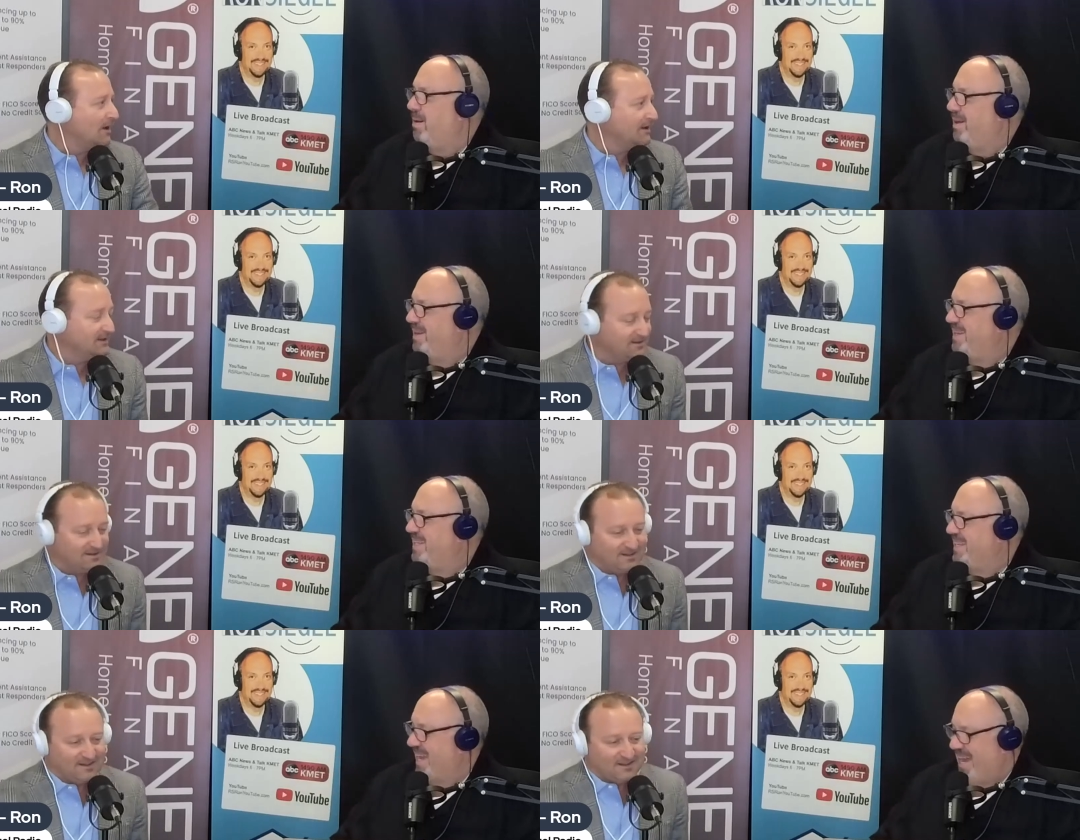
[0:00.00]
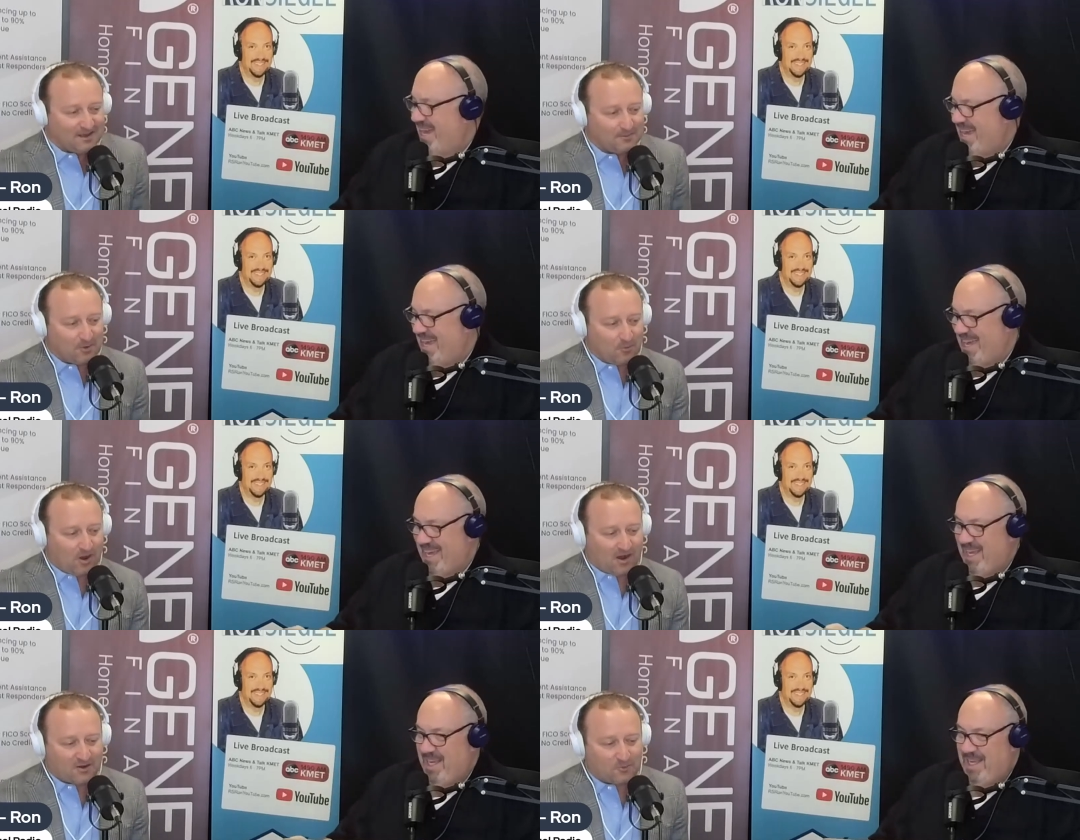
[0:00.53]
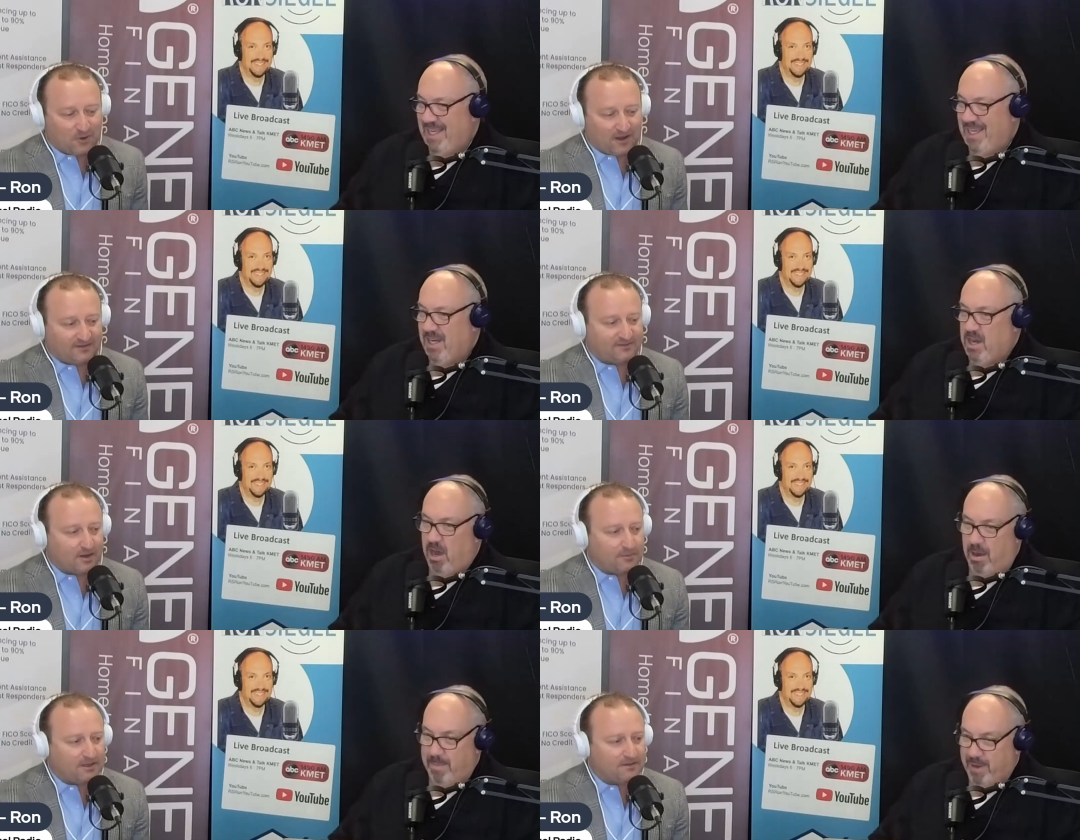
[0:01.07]
Speaker 1: it. Yeah, I'm gonna walk away. So I
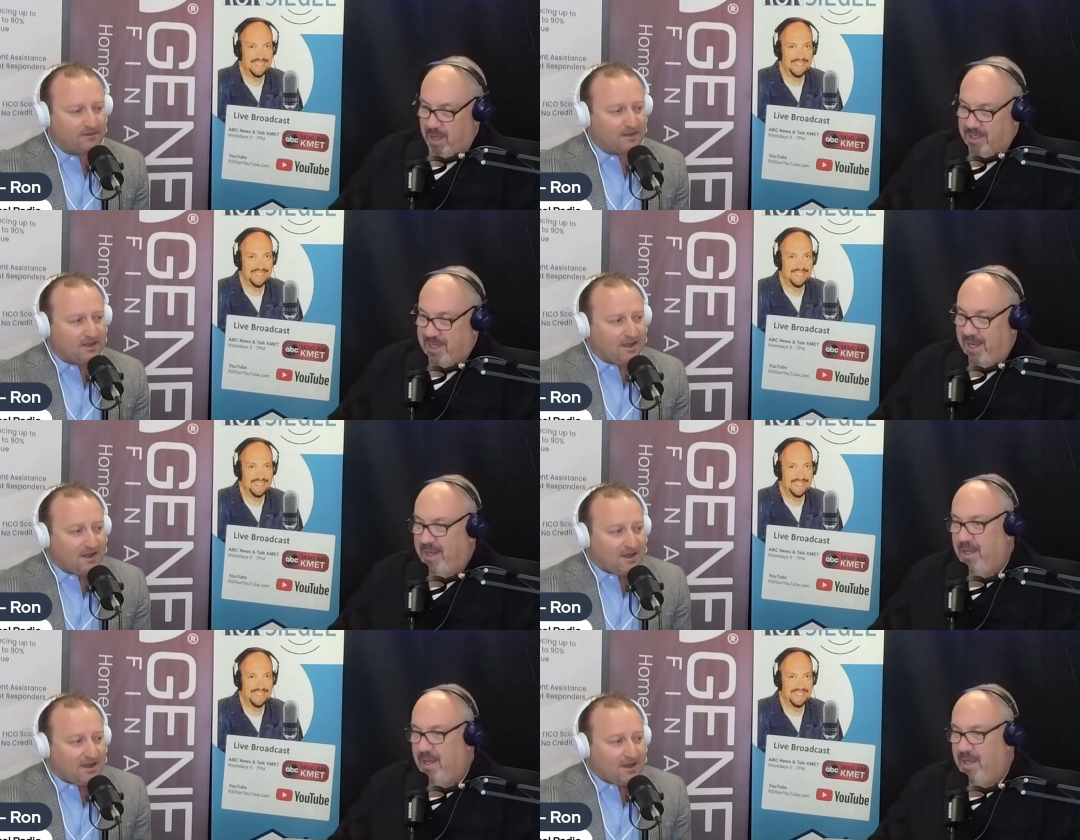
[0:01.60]
mean, me, I'll the, take it.